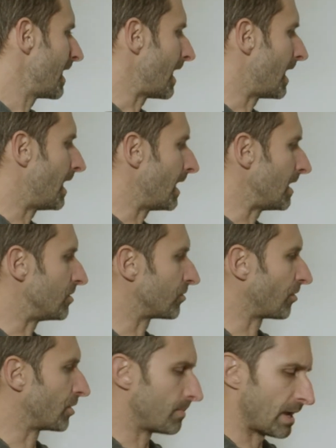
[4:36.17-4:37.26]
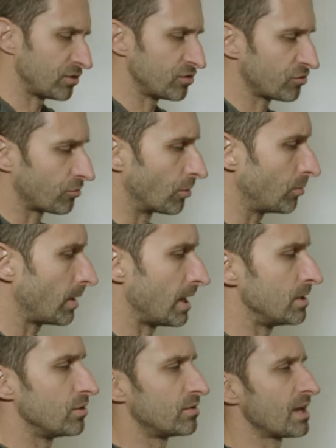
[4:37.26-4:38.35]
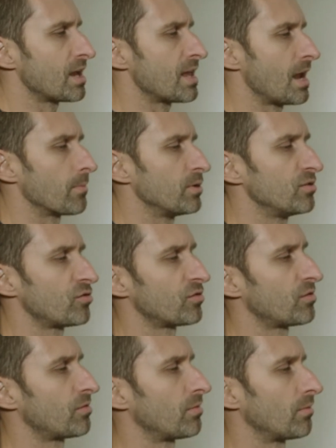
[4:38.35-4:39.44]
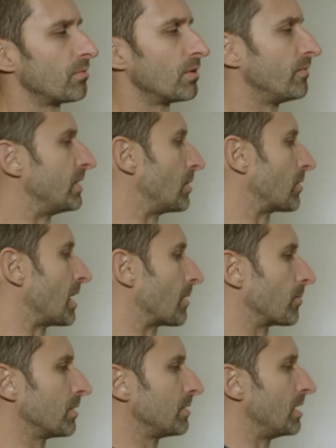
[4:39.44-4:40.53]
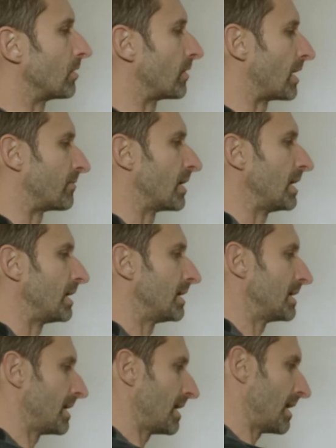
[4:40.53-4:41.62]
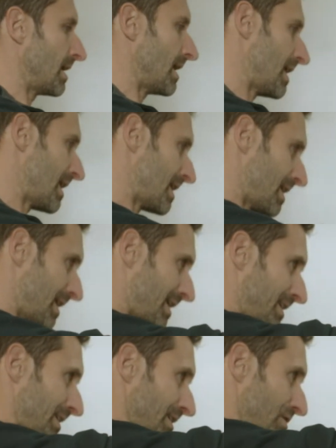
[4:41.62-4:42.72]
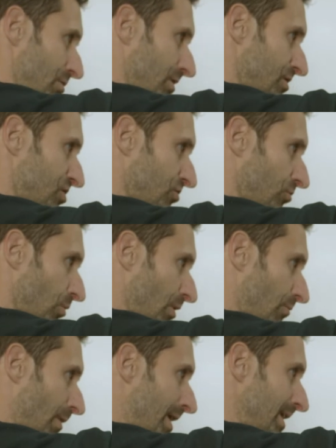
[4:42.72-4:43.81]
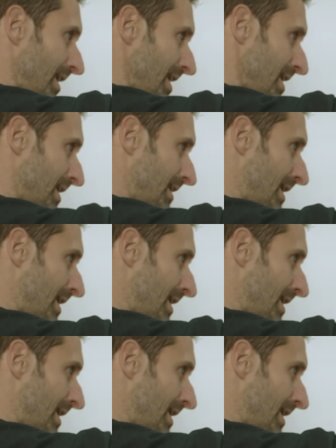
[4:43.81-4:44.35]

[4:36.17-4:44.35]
And there's a little mounting screw, and you can take a camera, and there's just a little video camera here that I've got, and you can screw it right in.